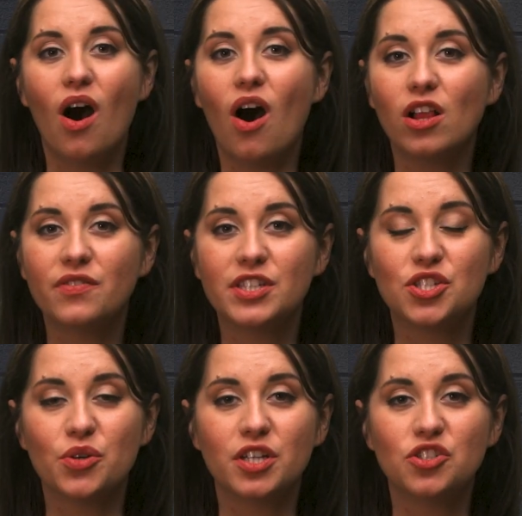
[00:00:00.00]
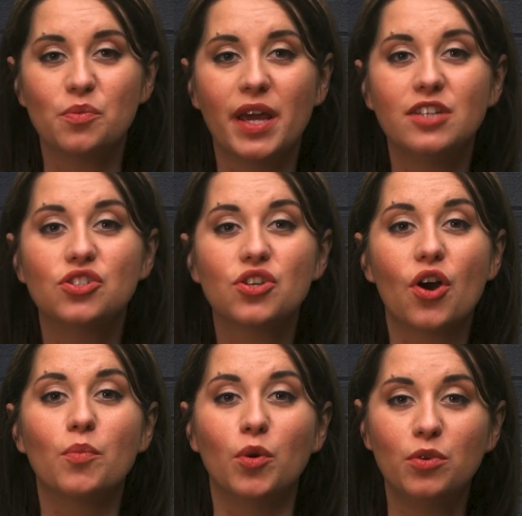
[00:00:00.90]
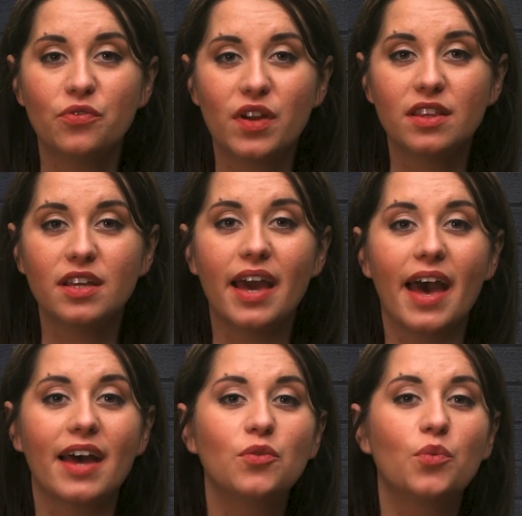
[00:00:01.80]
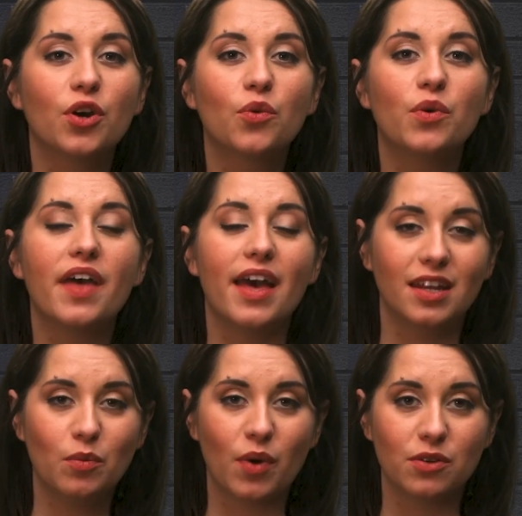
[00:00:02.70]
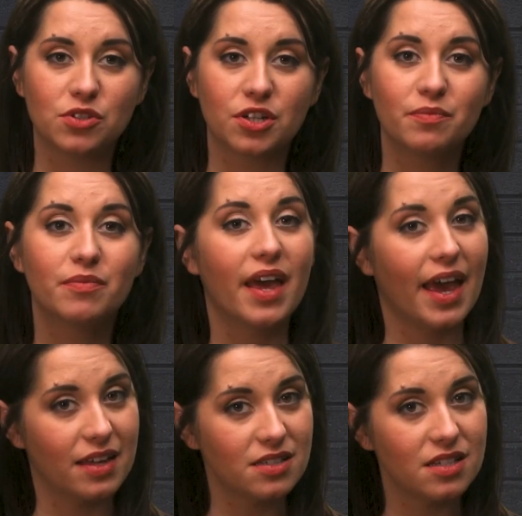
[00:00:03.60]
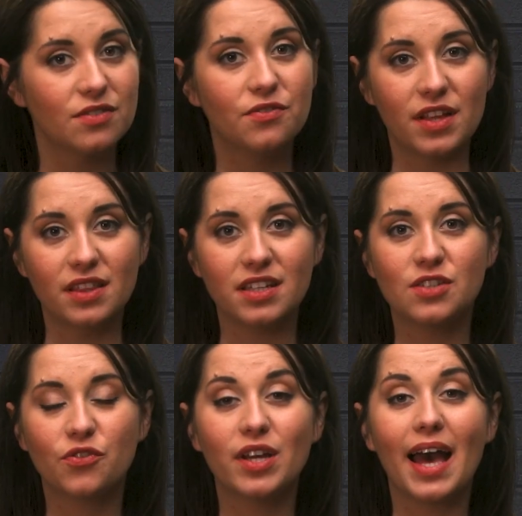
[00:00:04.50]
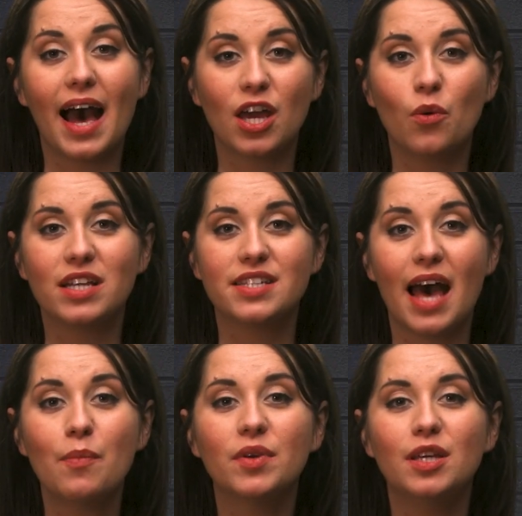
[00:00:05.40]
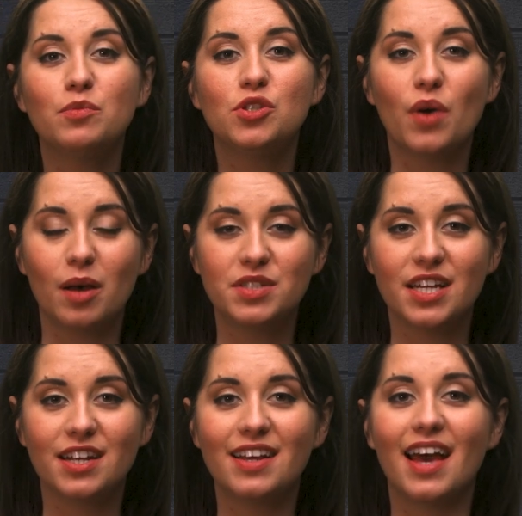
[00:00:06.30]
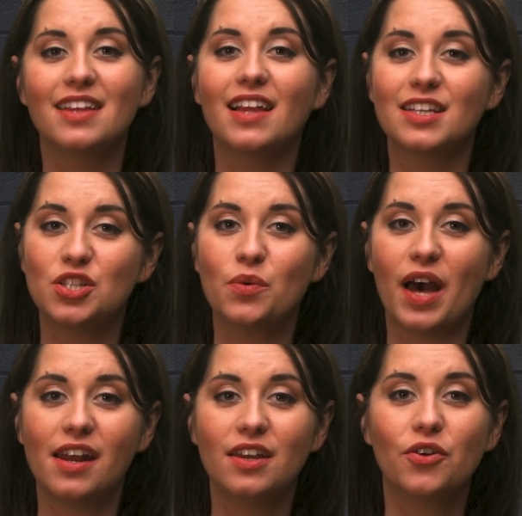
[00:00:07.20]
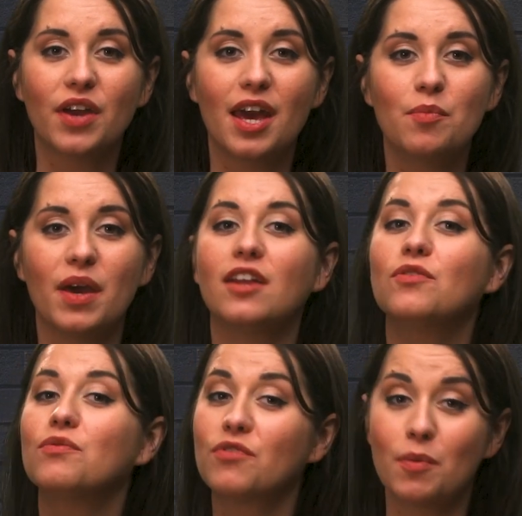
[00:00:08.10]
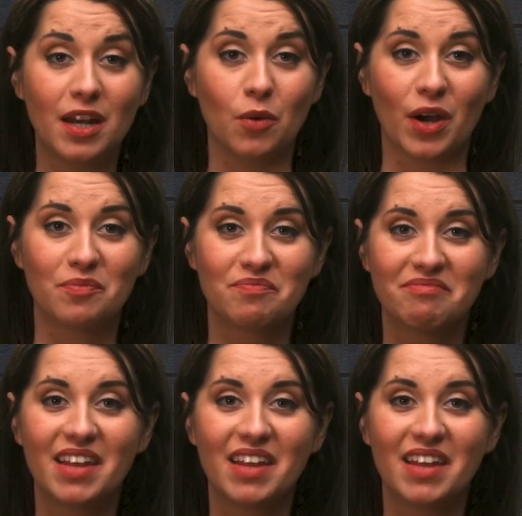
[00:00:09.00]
All of its donation pages are mobile-friendly and work with any browser, and Fundly's free iOS app keeps you updated and lets you edit your campaign from anywhere.